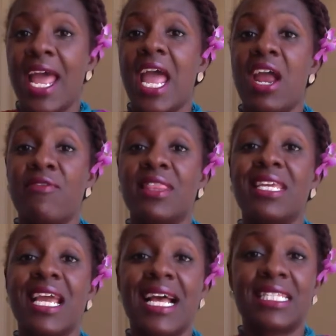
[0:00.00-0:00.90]

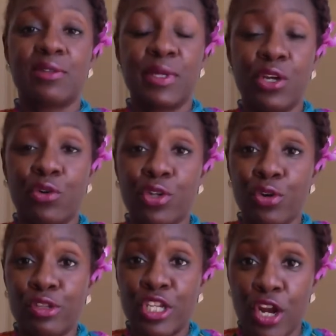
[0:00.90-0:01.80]
Everything has to be on
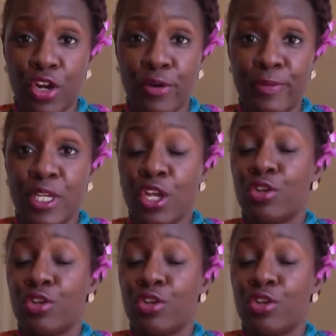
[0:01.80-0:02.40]
your terms.